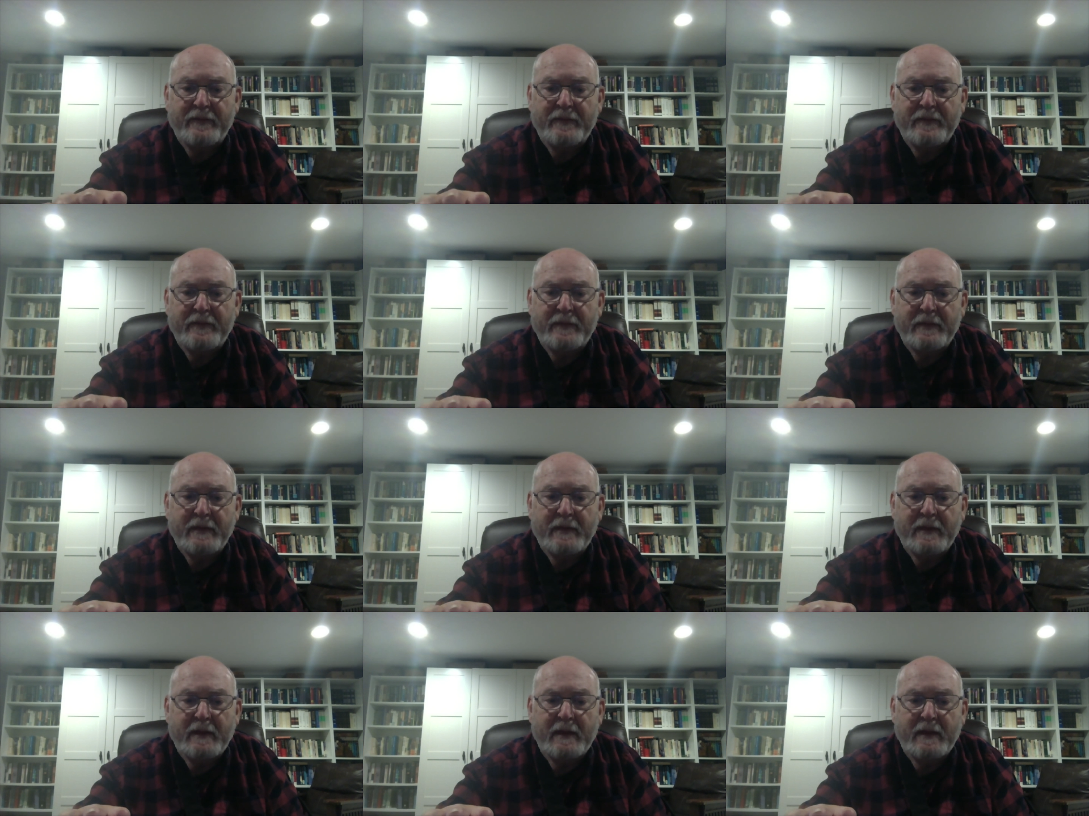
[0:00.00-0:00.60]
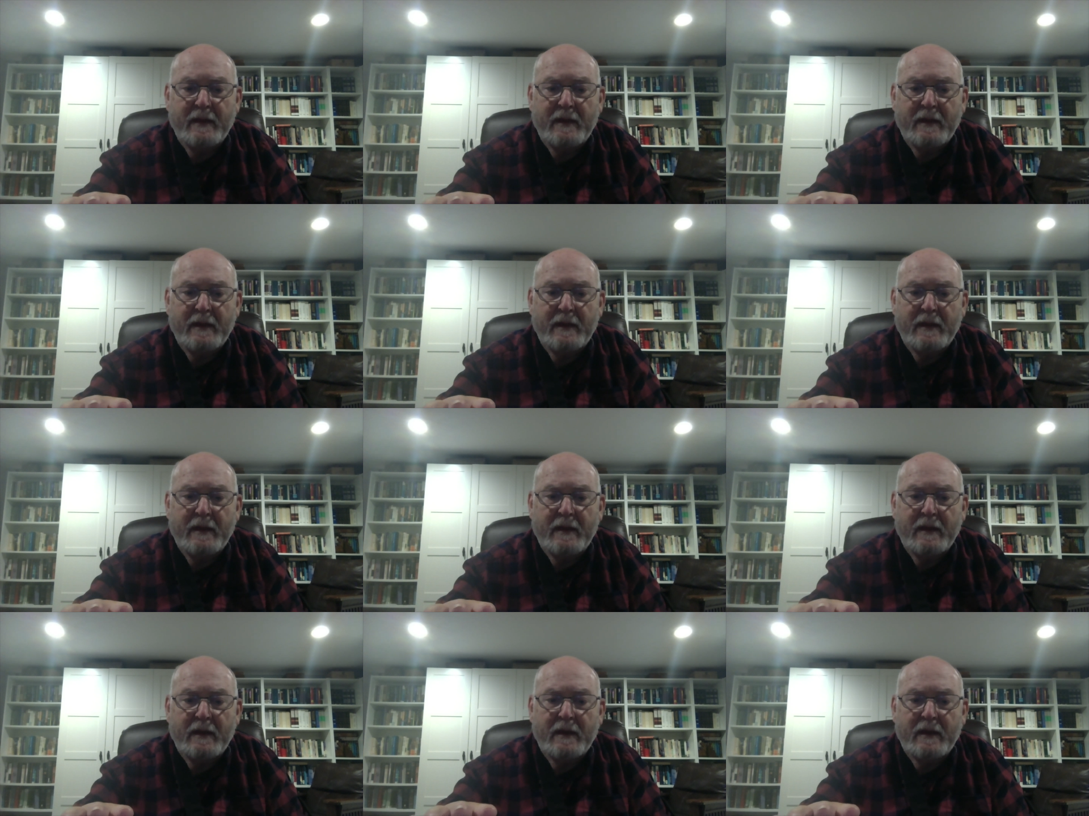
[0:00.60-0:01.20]

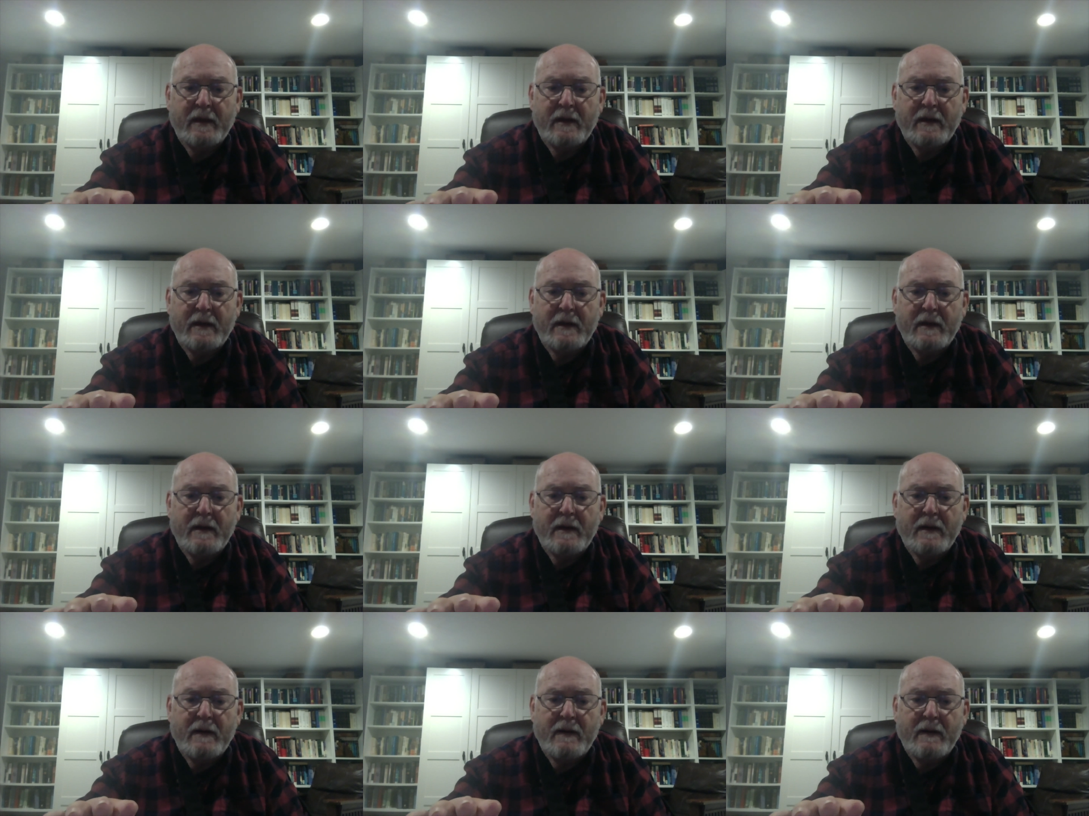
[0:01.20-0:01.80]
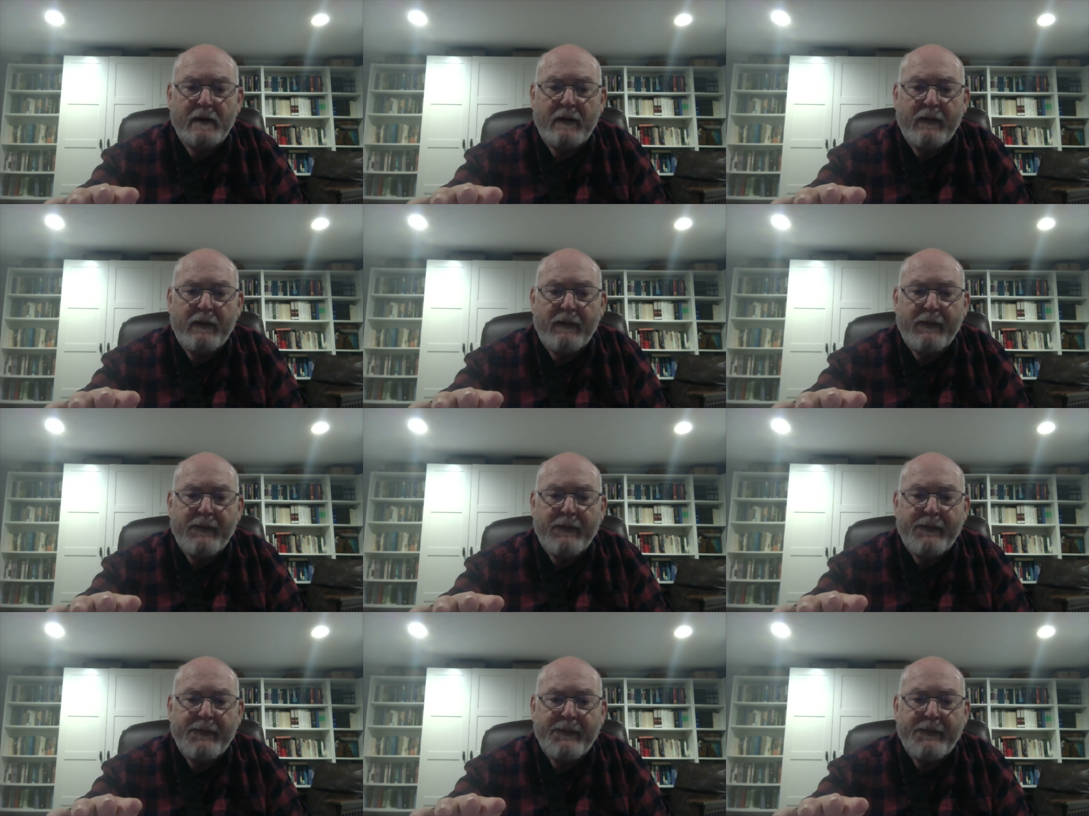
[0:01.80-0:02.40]

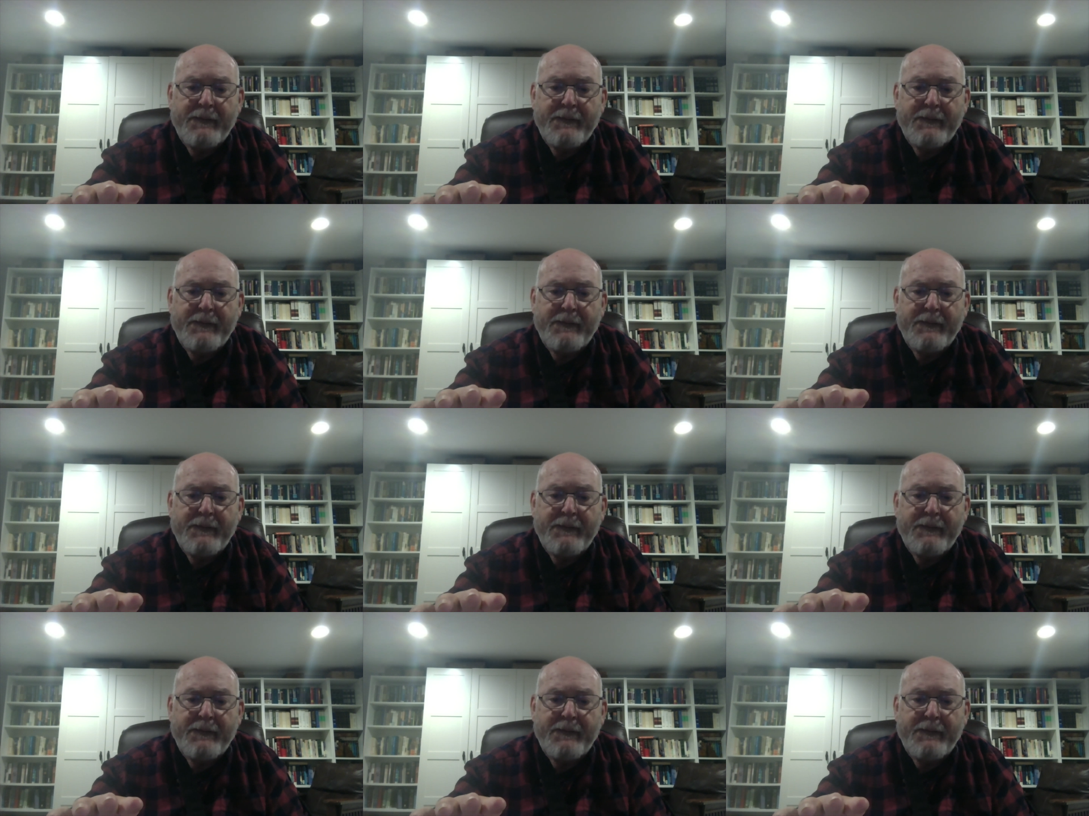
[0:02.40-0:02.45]
Nothing is said.